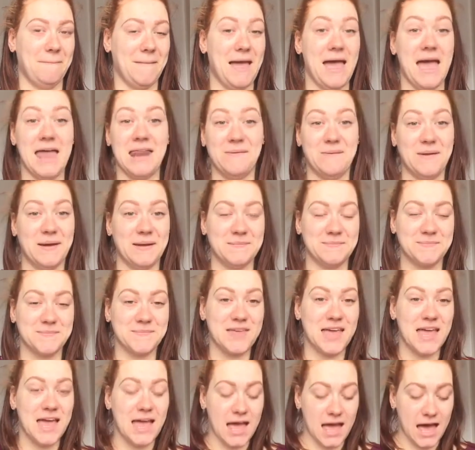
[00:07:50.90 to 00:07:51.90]
Anyway,
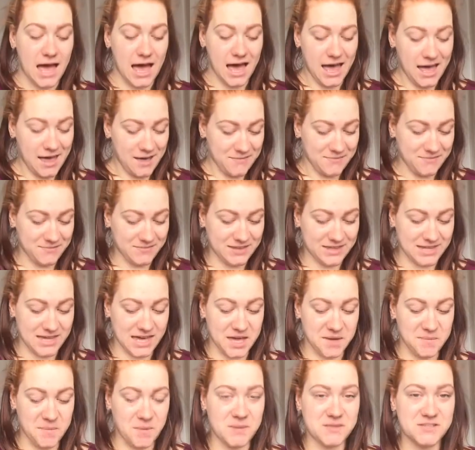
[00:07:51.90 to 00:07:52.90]
yeah,
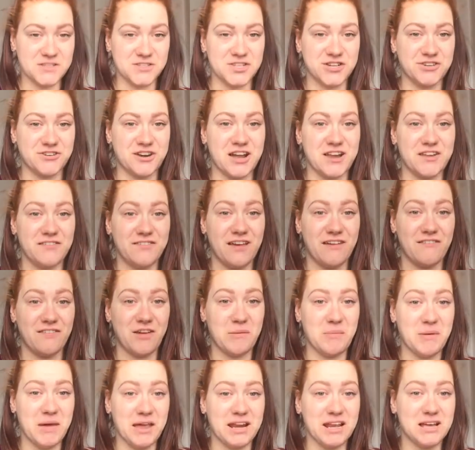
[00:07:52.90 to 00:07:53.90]
you put this on the ground if you're
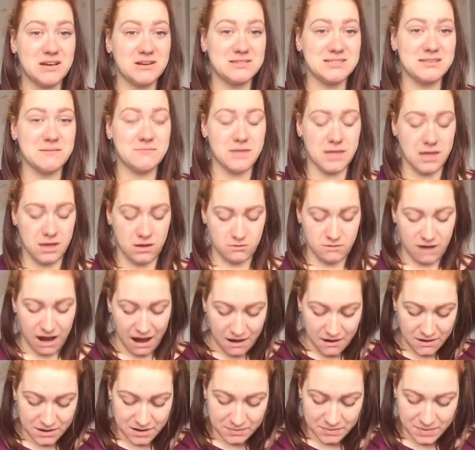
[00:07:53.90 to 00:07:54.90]
having a picnic or something, or
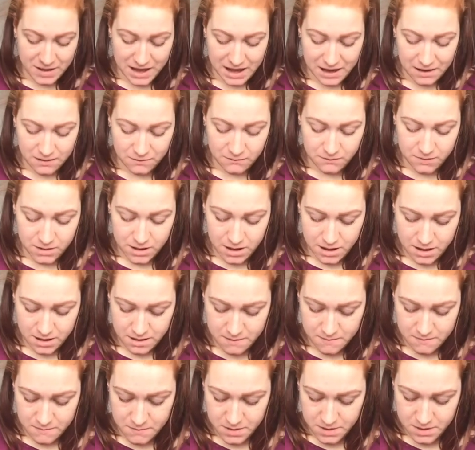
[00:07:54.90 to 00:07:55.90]
out and about,
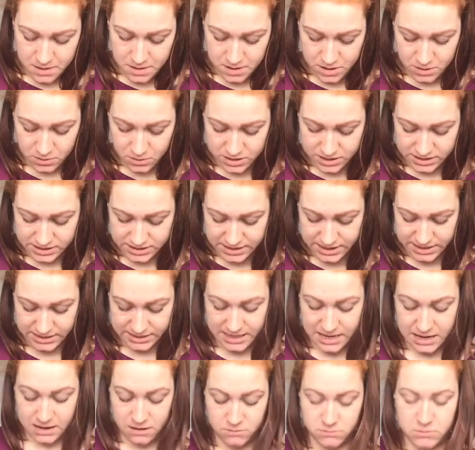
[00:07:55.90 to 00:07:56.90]
and you want to sit
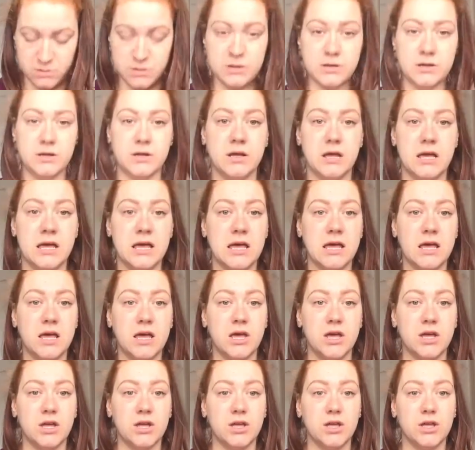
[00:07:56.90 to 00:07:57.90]
down.
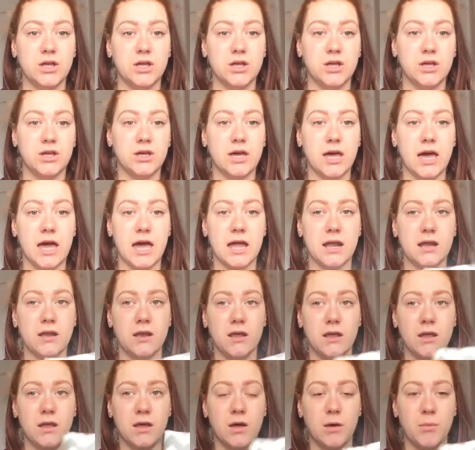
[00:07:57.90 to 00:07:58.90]
You
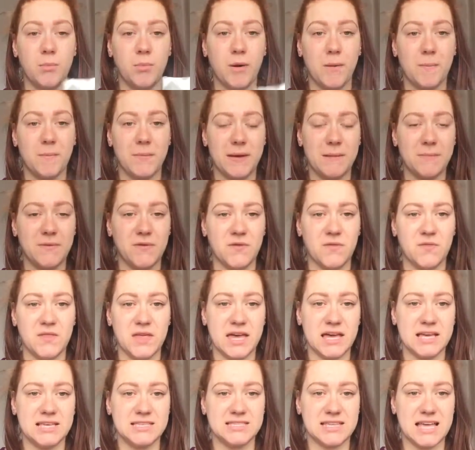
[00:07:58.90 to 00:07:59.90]
can pop baby on
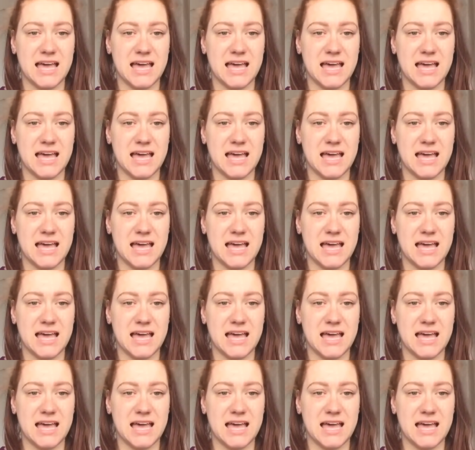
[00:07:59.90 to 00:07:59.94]
this.